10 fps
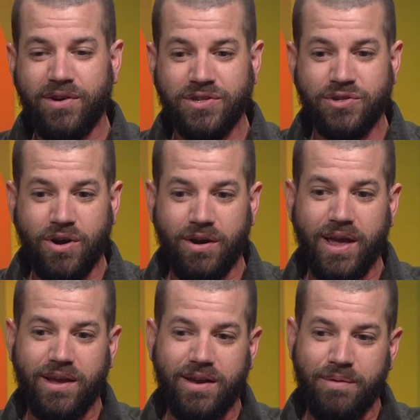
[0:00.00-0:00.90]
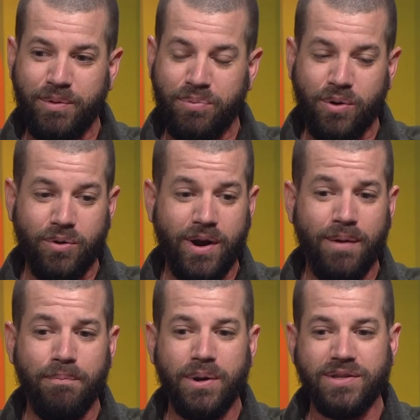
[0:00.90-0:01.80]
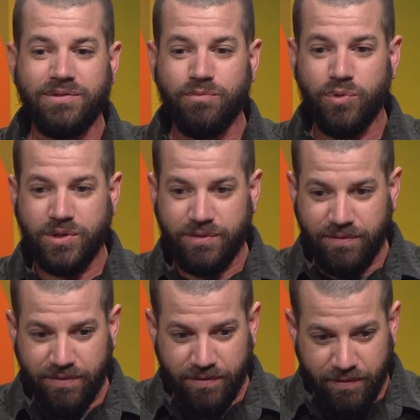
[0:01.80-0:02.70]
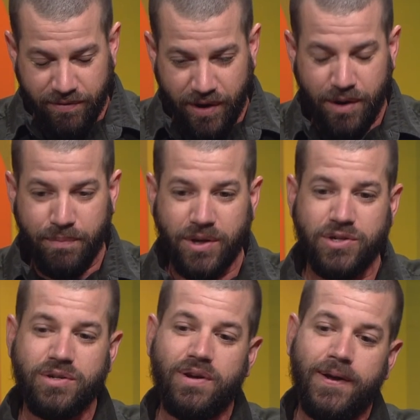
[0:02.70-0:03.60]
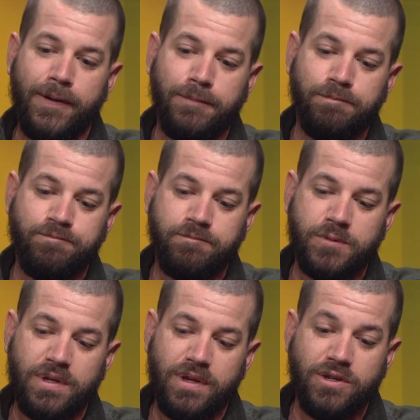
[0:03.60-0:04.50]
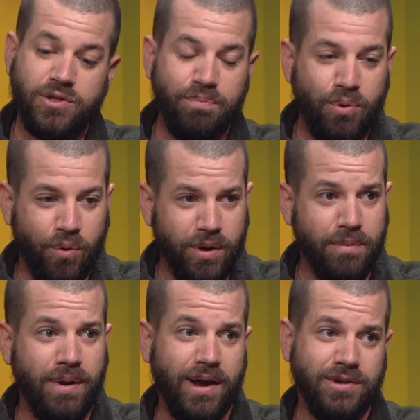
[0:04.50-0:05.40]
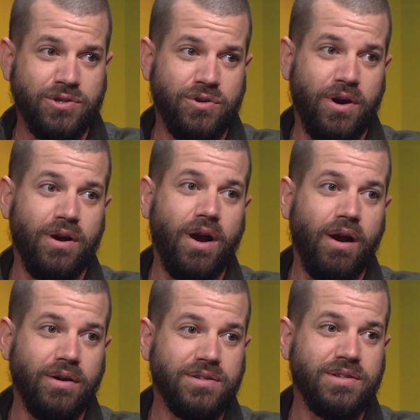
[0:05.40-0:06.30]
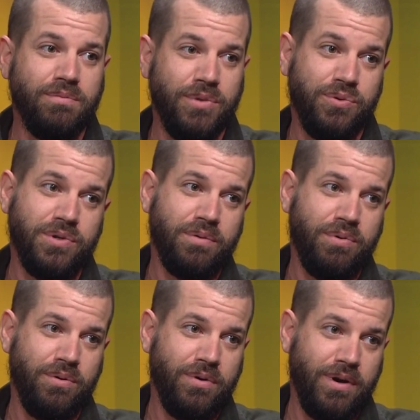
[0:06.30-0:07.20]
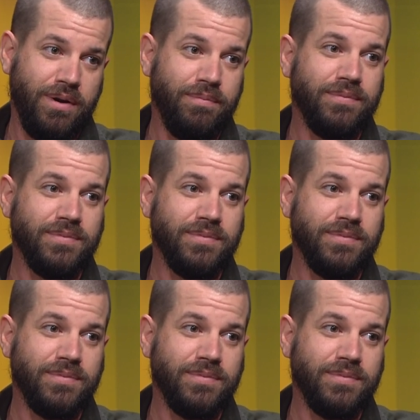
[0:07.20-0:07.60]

strong academic program, but it's very much supported by a strong arts and music program.